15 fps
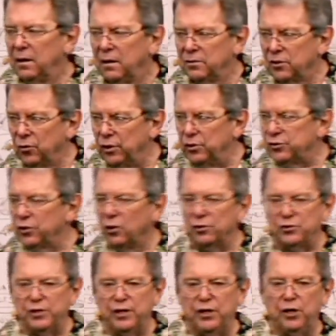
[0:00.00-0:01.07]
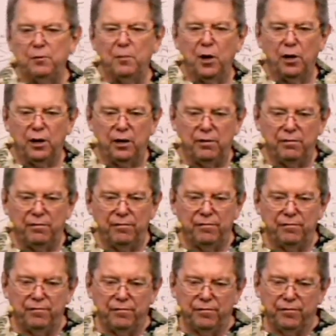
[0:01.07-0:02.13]
So you start sending your money
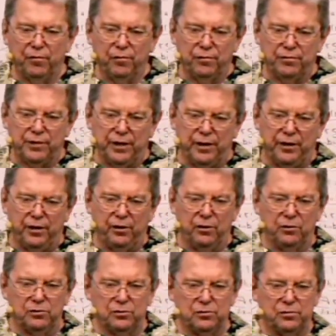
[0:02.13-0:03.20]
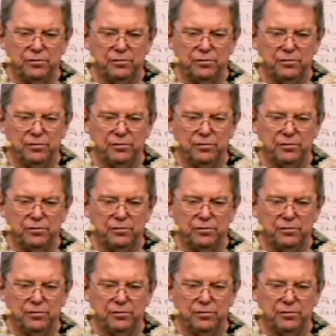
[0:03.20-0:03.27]
for 10 years,